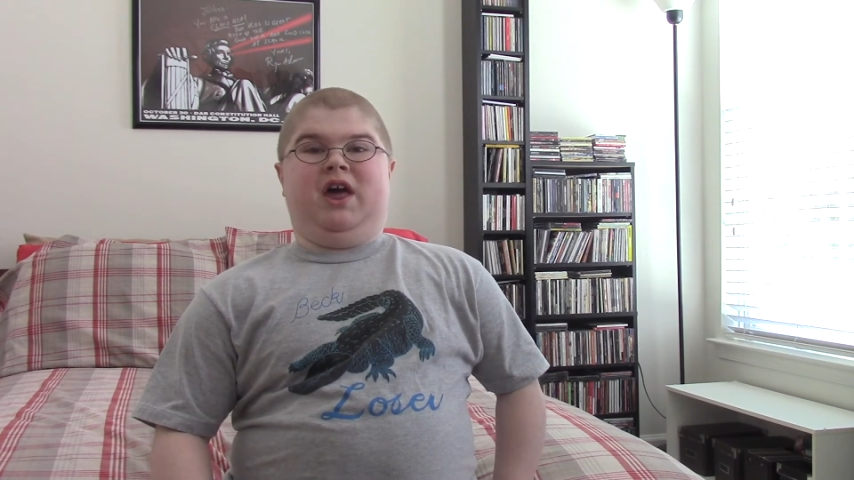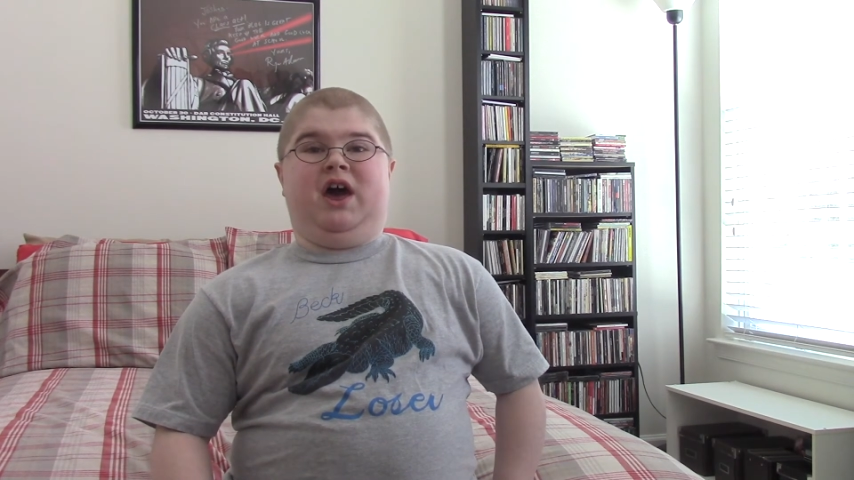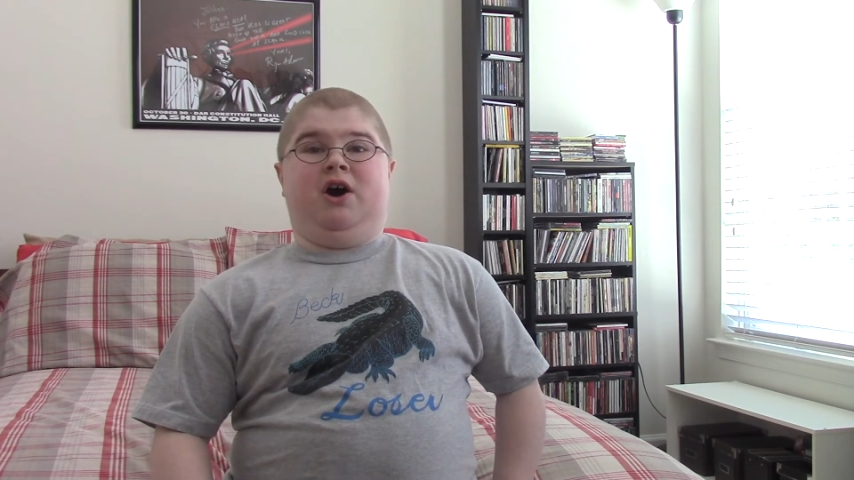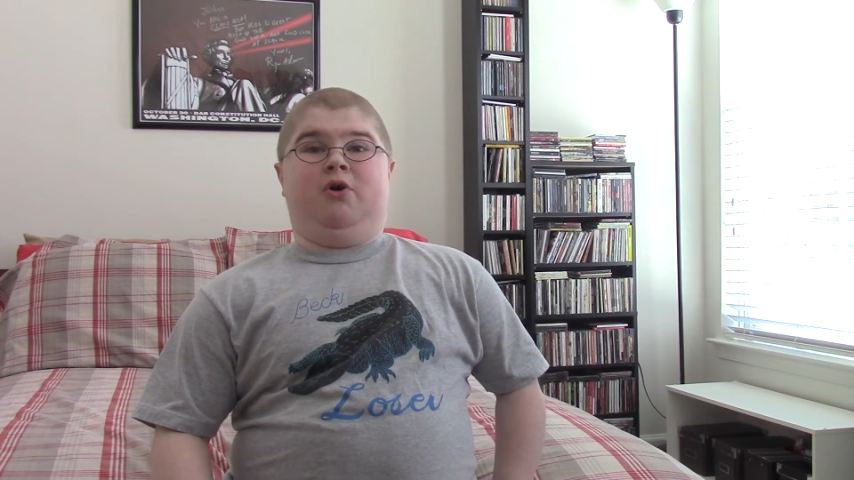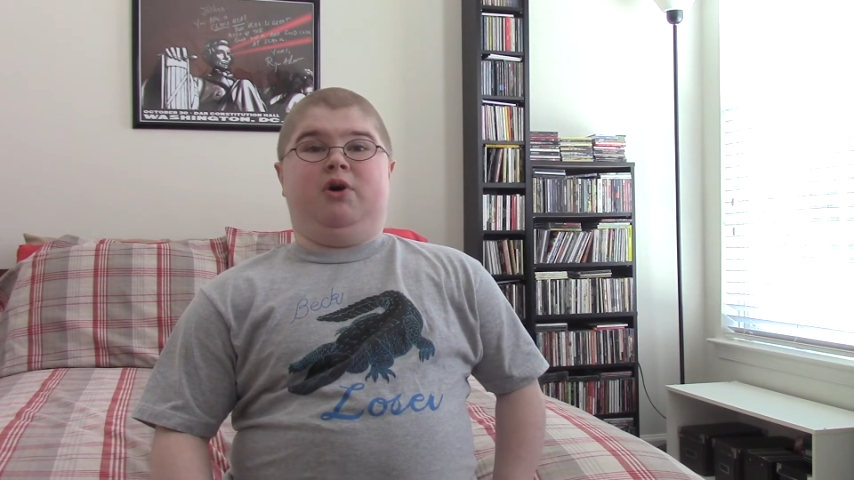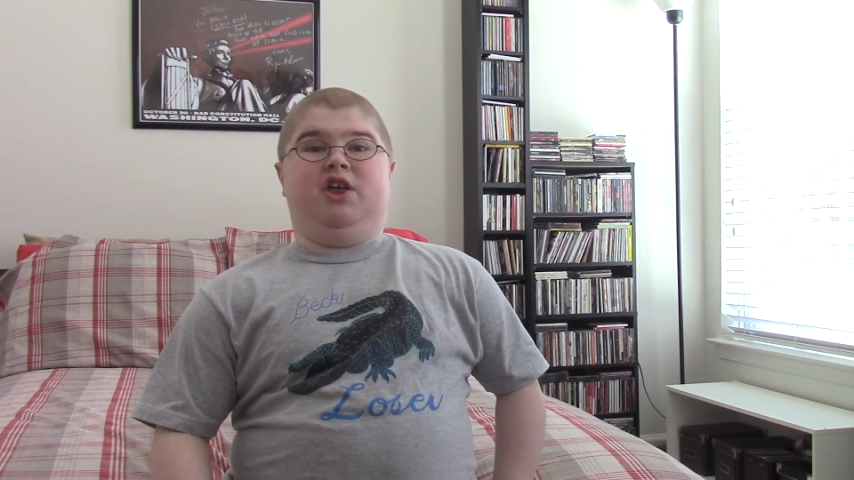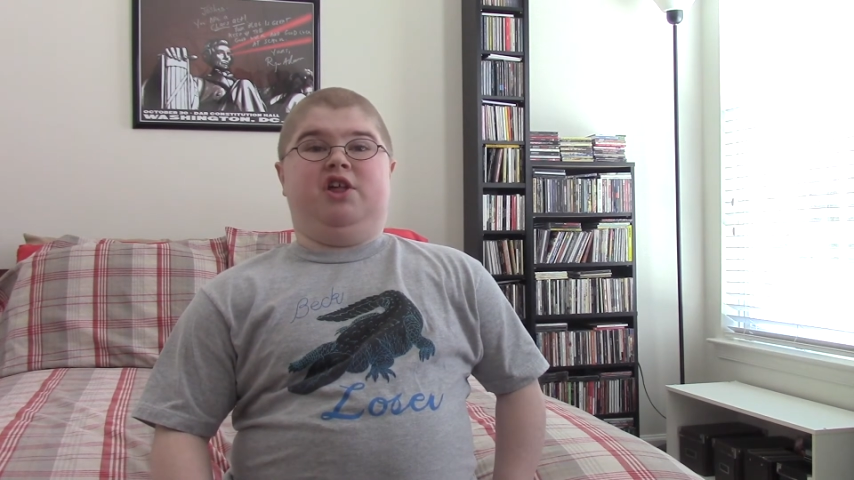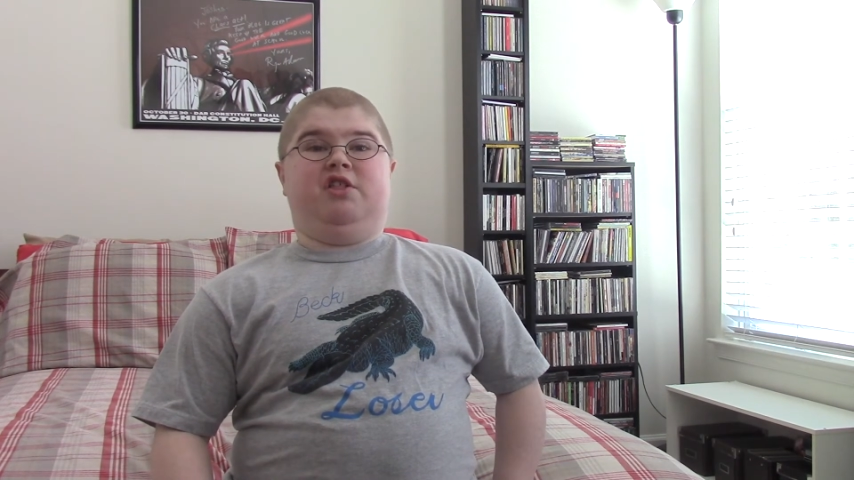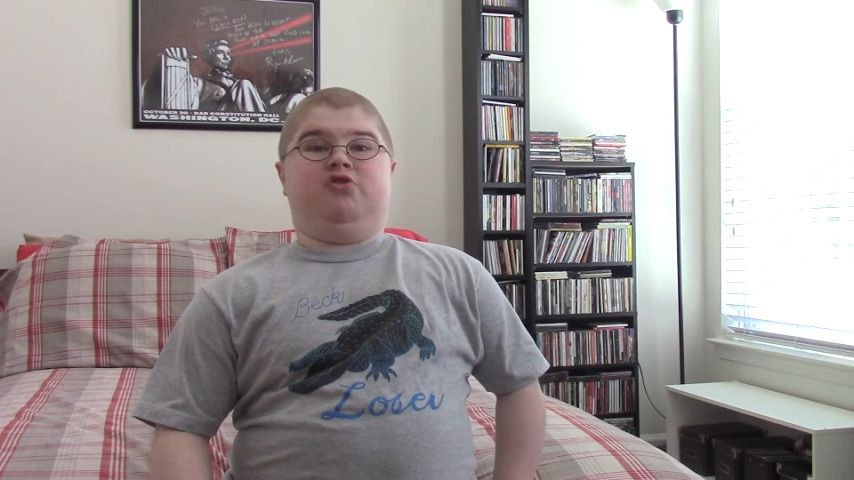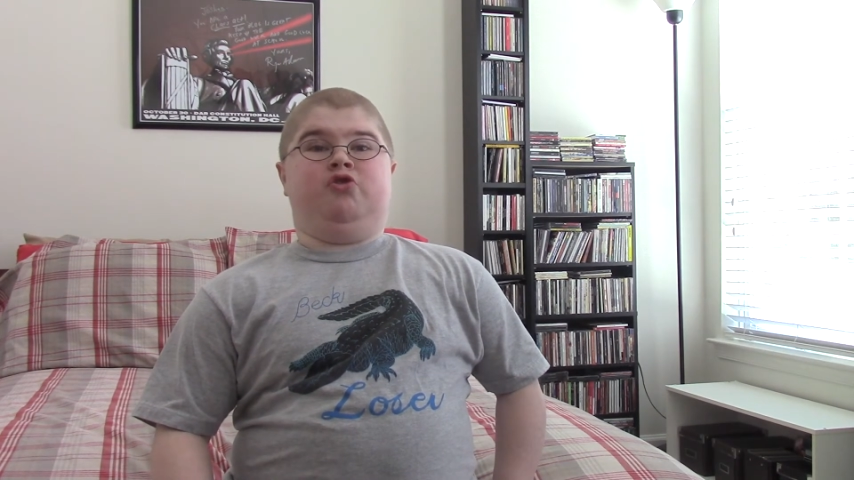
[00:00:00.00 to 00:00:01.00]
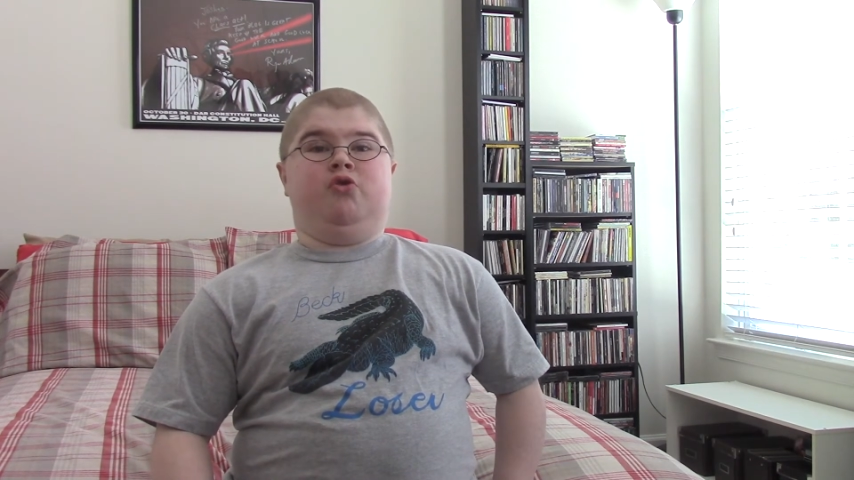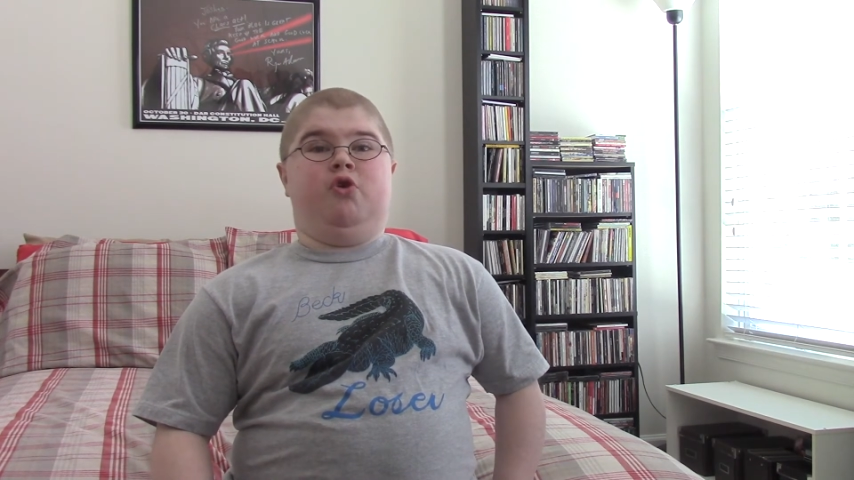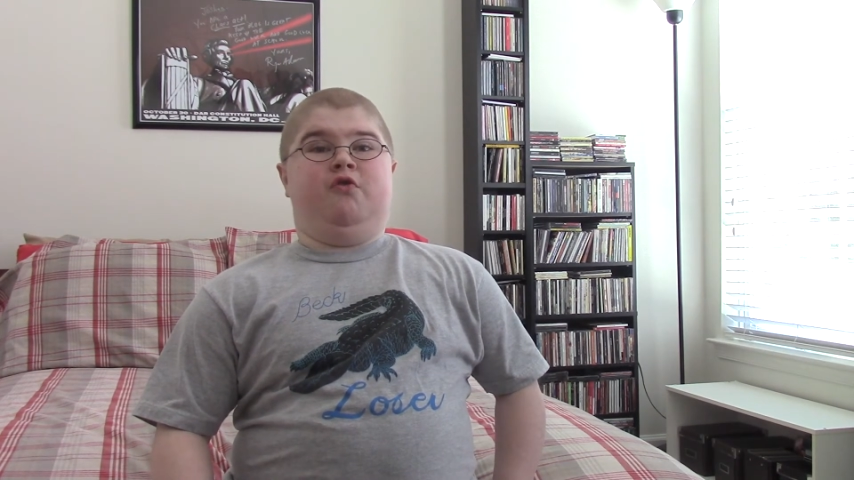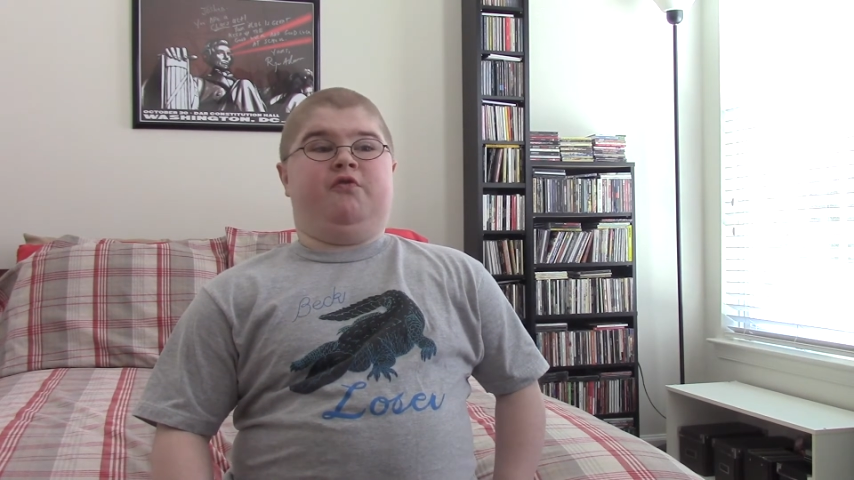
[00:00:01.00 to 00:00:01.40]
how it is true,